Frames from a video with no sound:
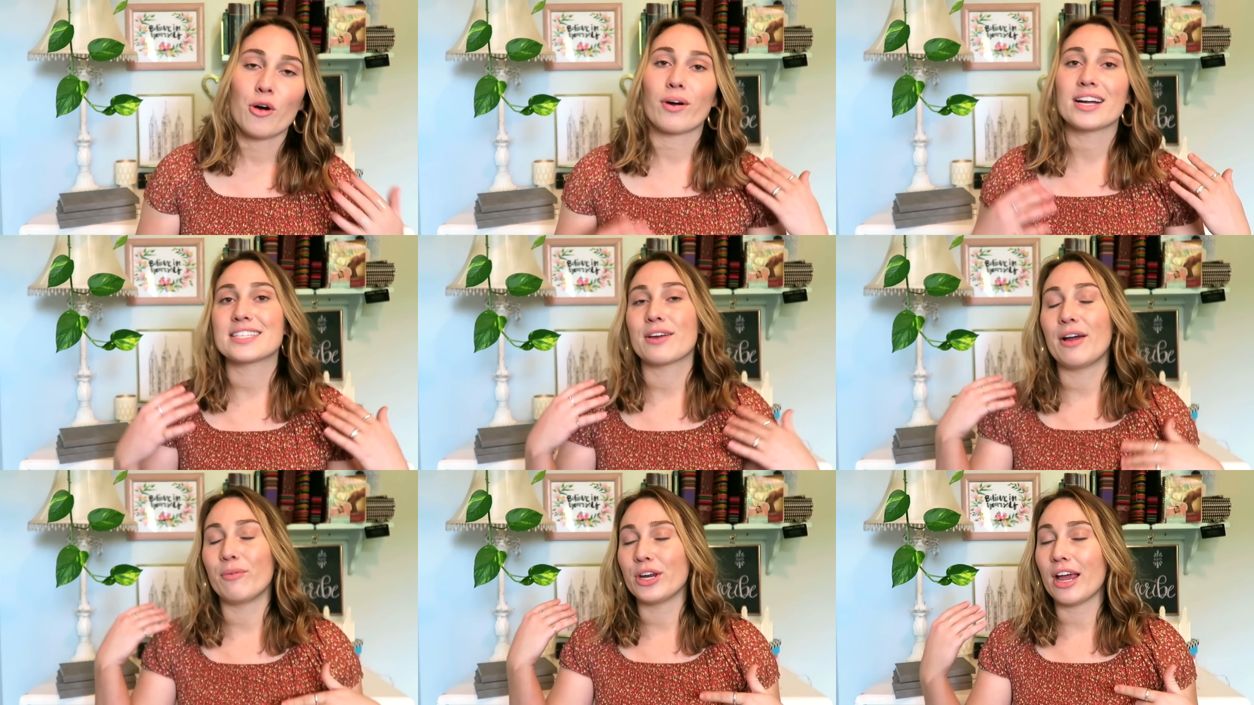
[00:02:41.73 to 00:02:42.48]

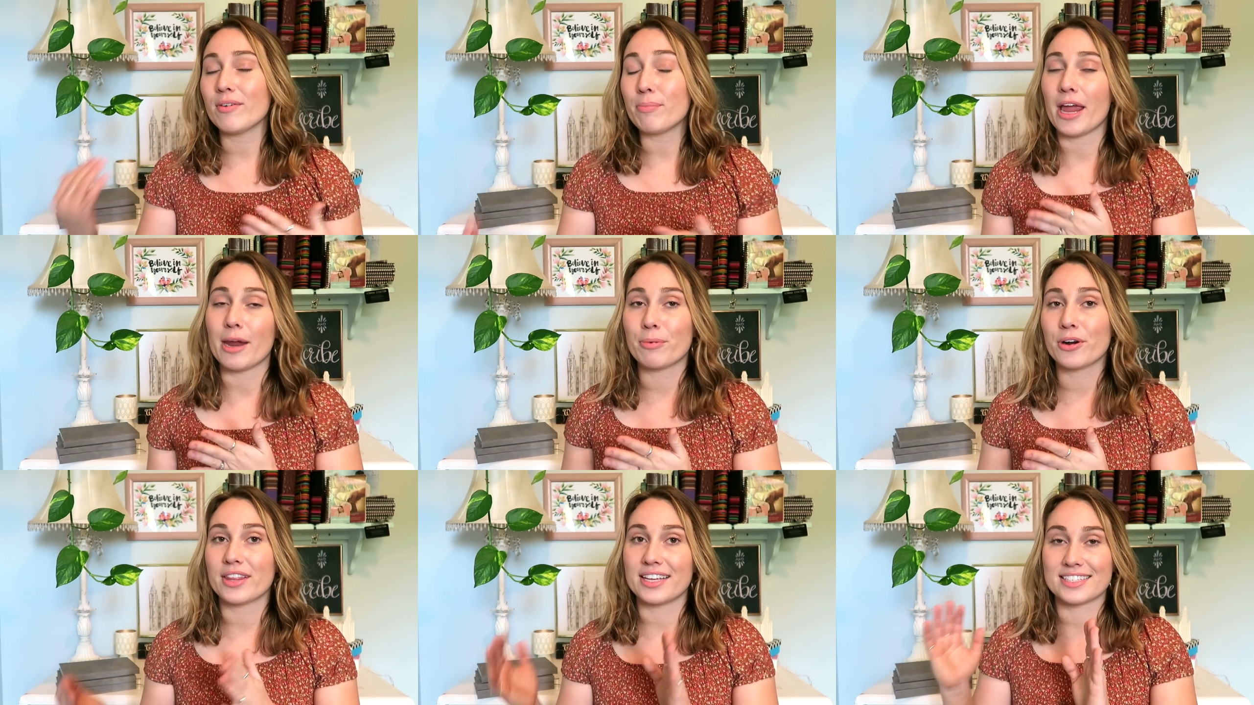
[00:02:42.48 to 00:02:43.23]
Whereas when you have a
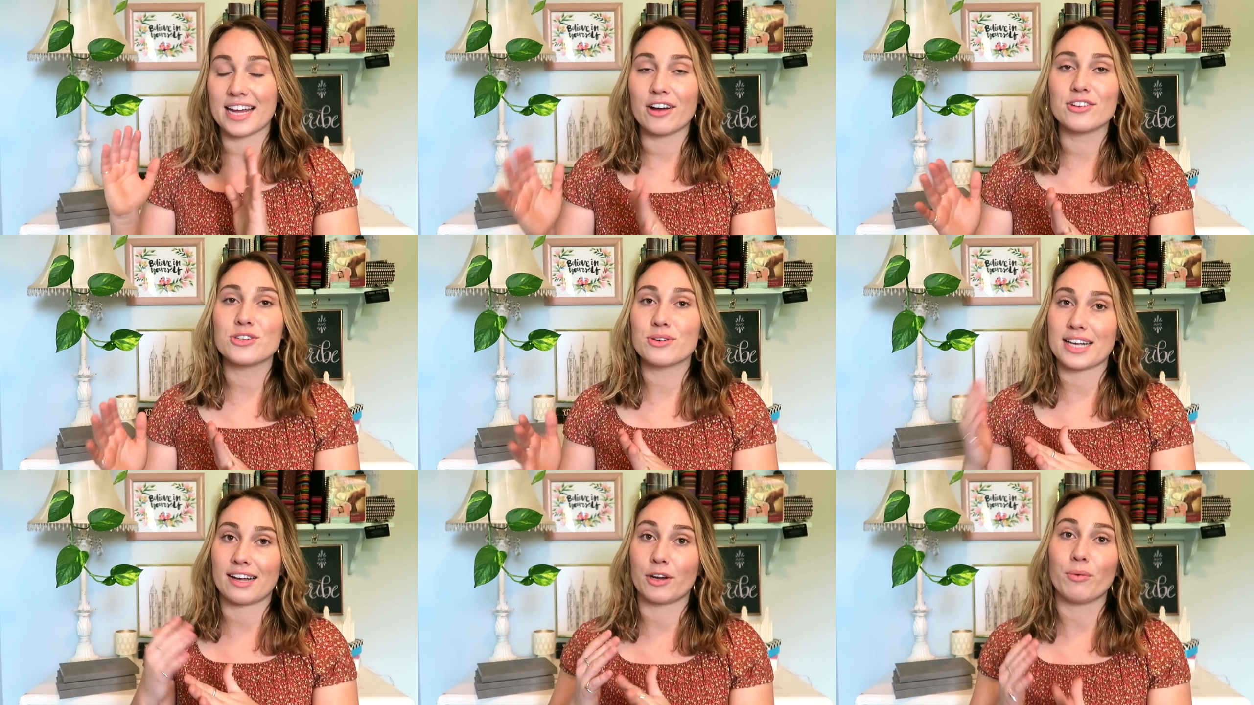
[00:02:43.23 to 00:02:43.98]
paper that tells you
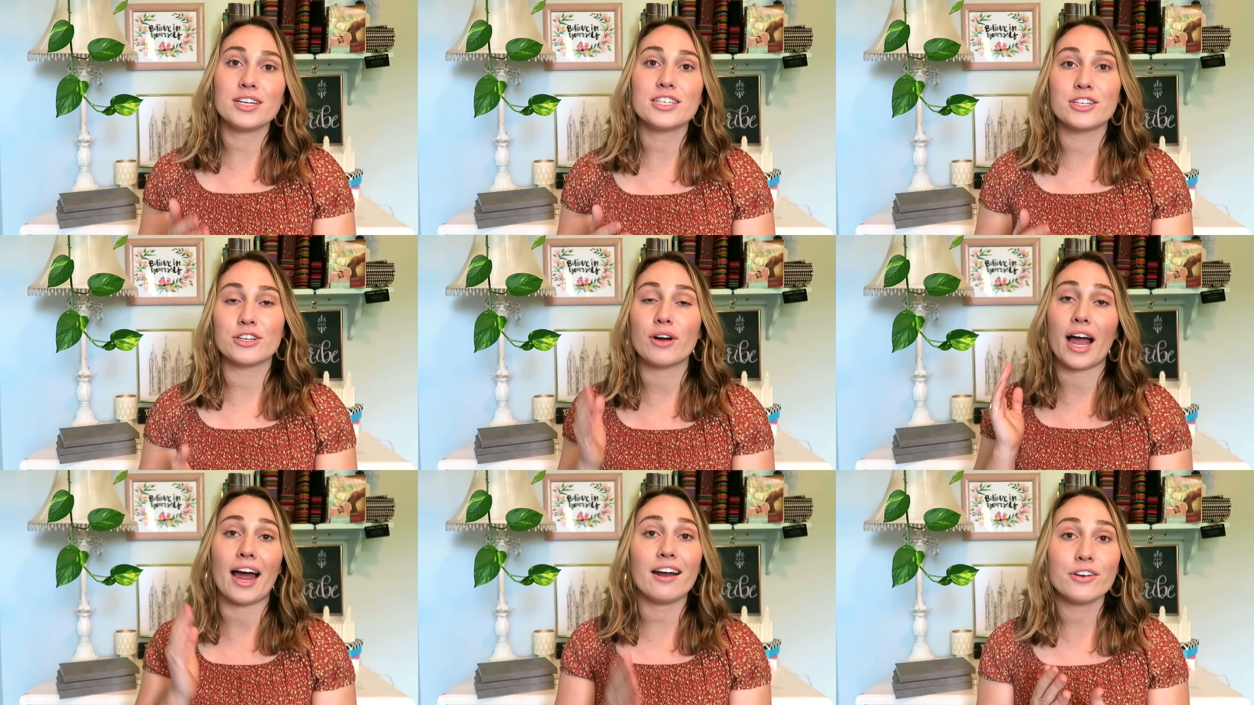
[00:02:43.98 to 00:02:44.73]
exactly what to do,
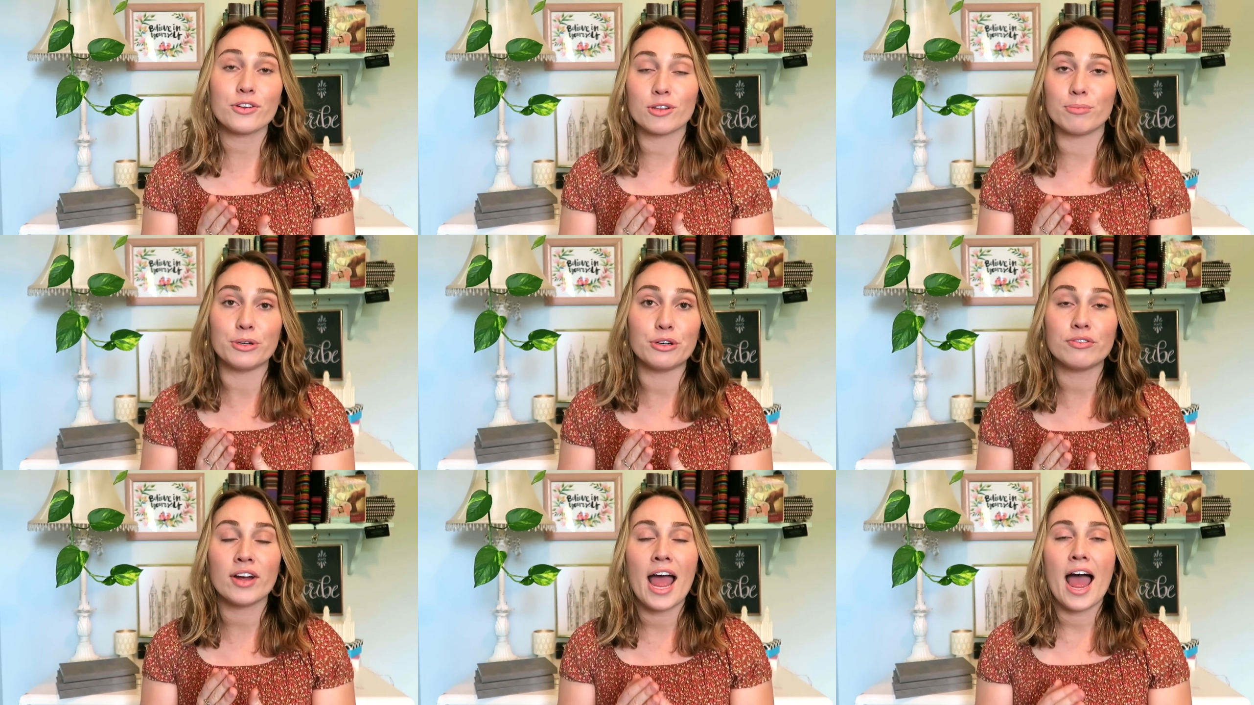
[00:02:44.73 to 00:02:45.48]
how to do the
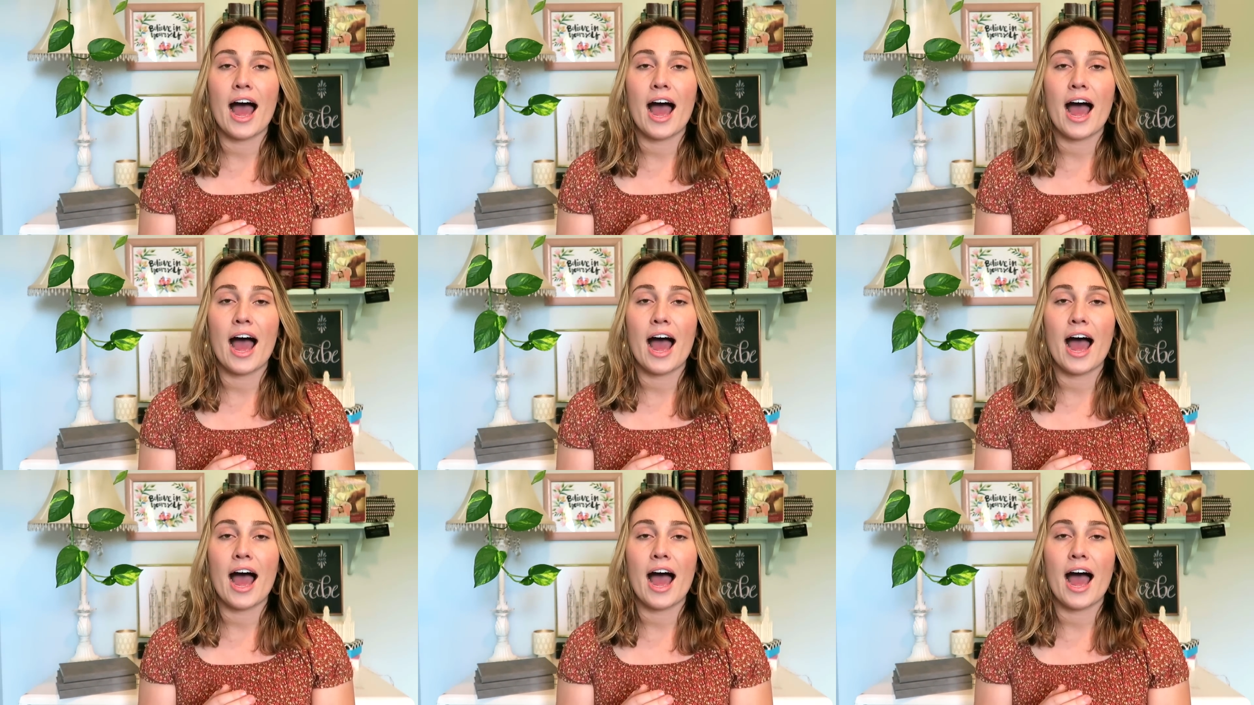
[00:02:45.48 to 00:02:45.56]
move,